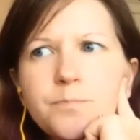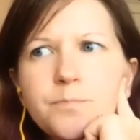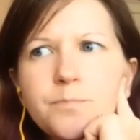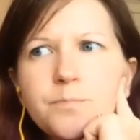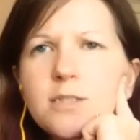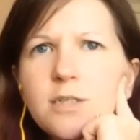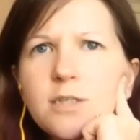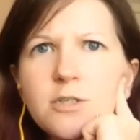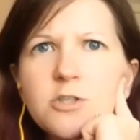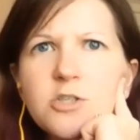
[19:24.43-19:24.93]

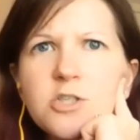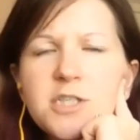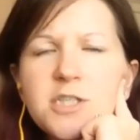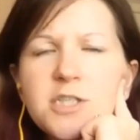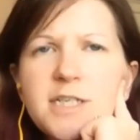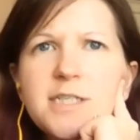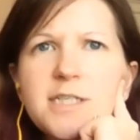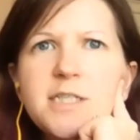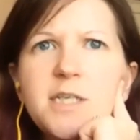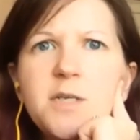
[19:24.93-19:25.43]
Dr.
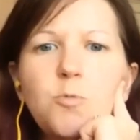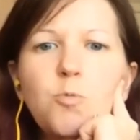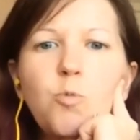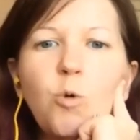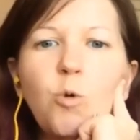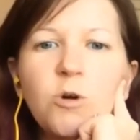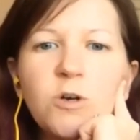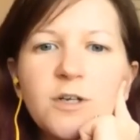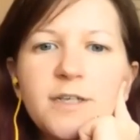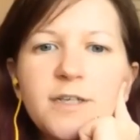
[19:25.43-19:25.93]
Stacy
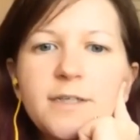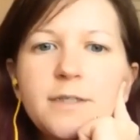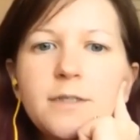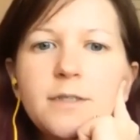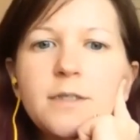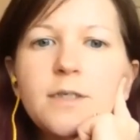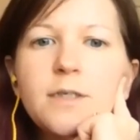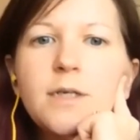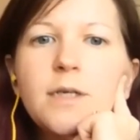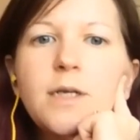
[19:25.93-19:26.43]

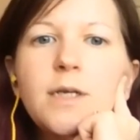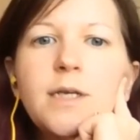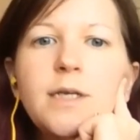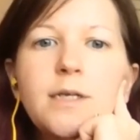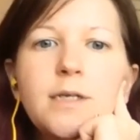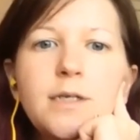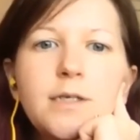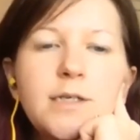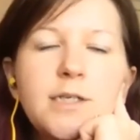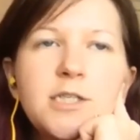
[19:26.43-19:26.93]
Warren
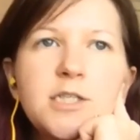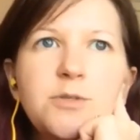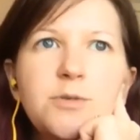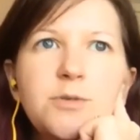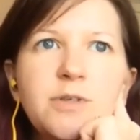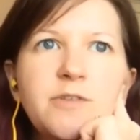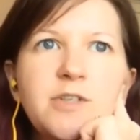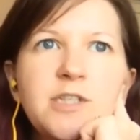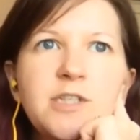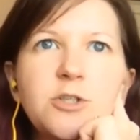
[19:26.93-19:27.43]
is
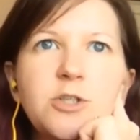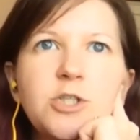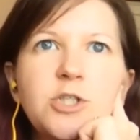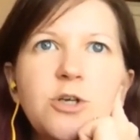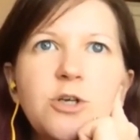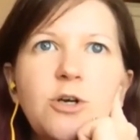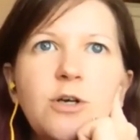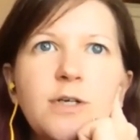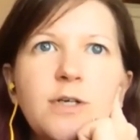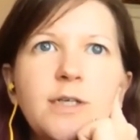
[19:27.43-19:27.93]
doing research
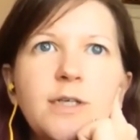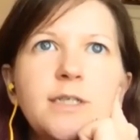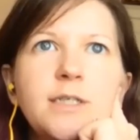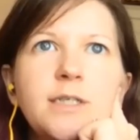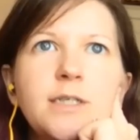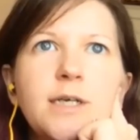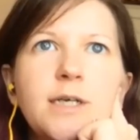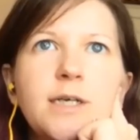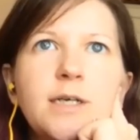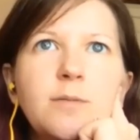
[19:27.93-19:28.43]

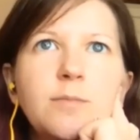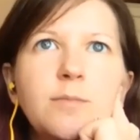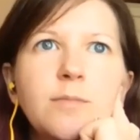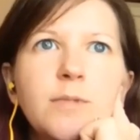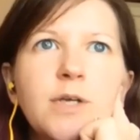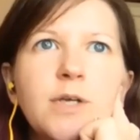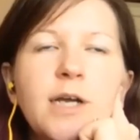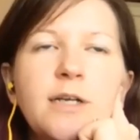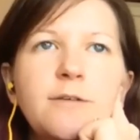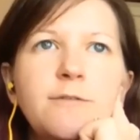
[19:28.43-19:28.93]
on
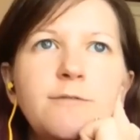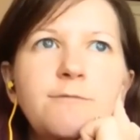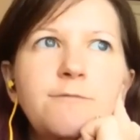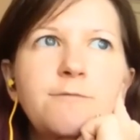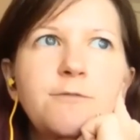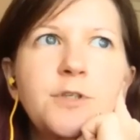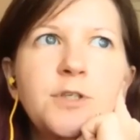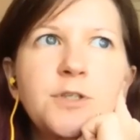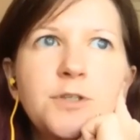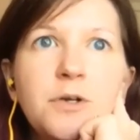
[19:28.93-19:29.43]
kind of
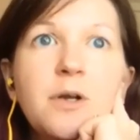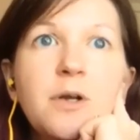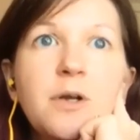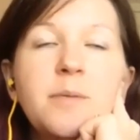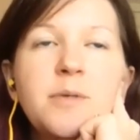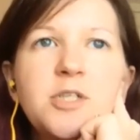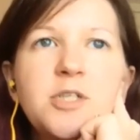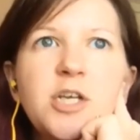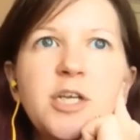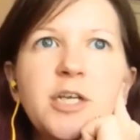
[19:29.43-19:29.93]

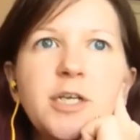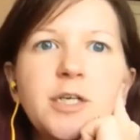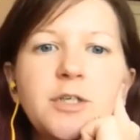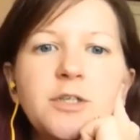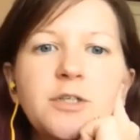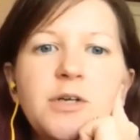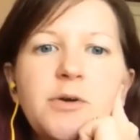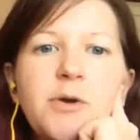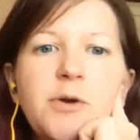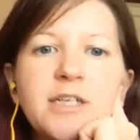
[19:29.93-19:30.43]
neuroimaging and
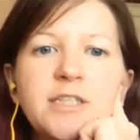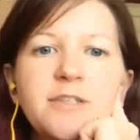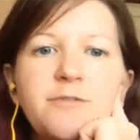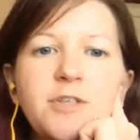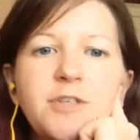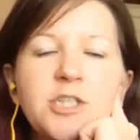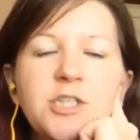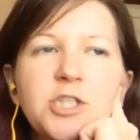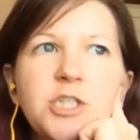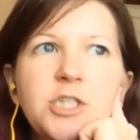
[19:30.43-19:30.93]

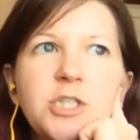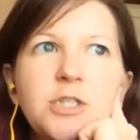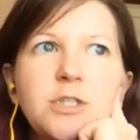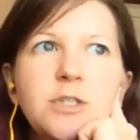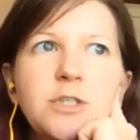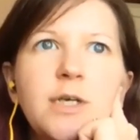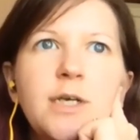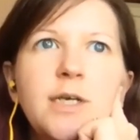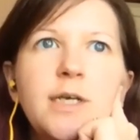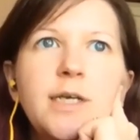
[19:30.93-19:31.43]

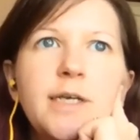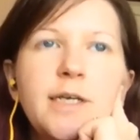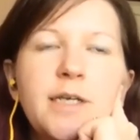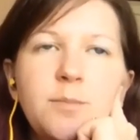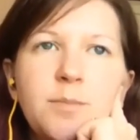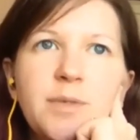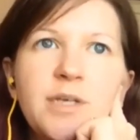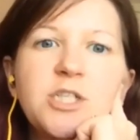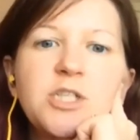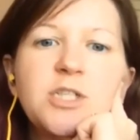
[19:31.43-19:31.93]
neuroactivation
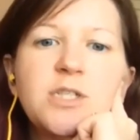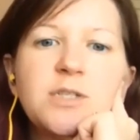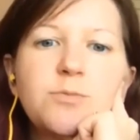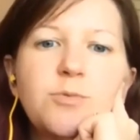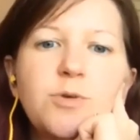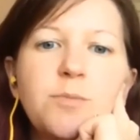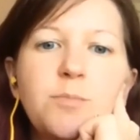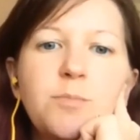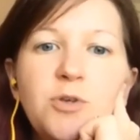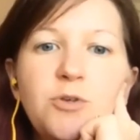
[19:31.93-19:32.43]
in patients
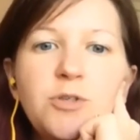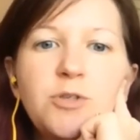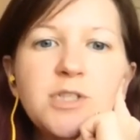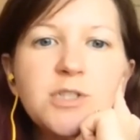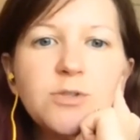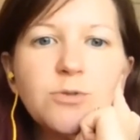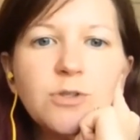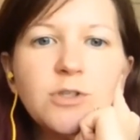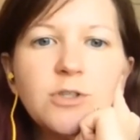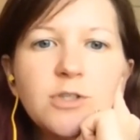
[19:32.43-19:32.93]
with mood
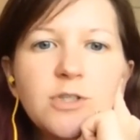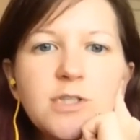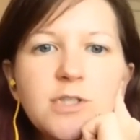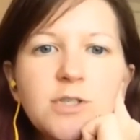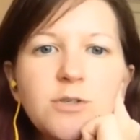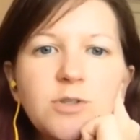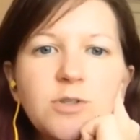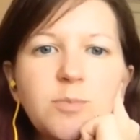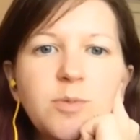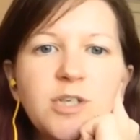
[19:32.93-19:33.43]
disorders,
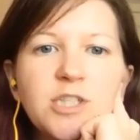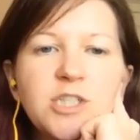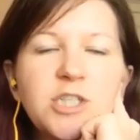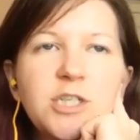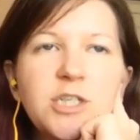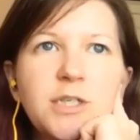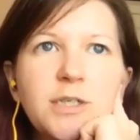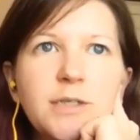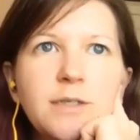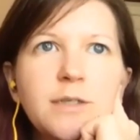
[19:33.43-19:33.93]
so
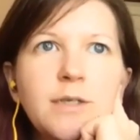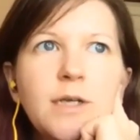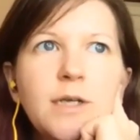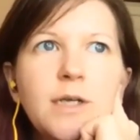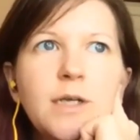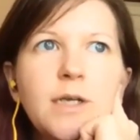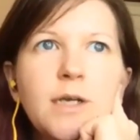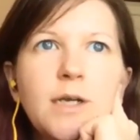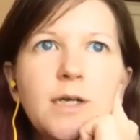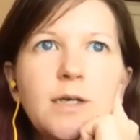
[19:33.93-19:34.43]
depression,
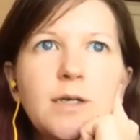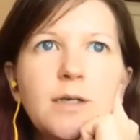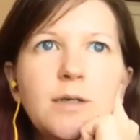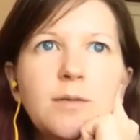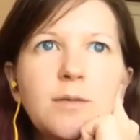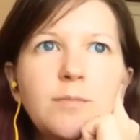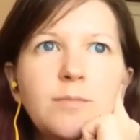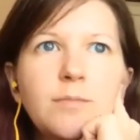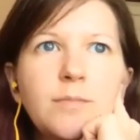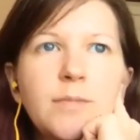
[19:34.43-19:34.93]

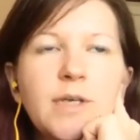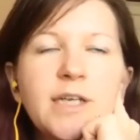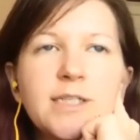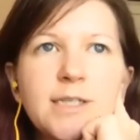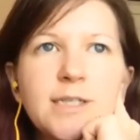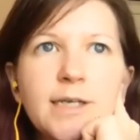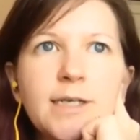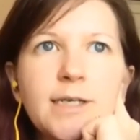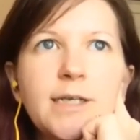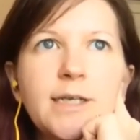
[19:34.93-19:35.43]

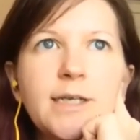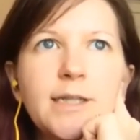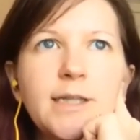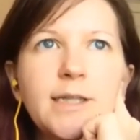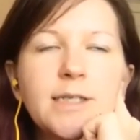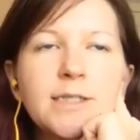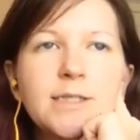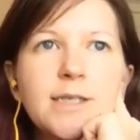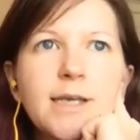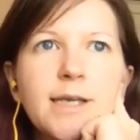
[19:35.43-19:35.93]
anxiety,
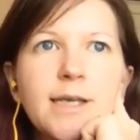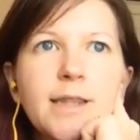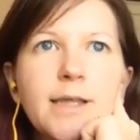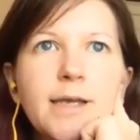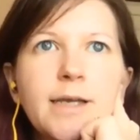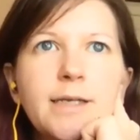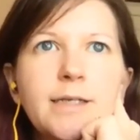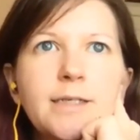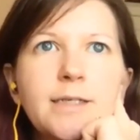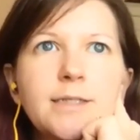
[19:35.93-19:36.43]
things like
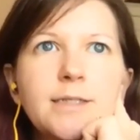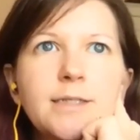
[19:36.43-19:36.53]
that.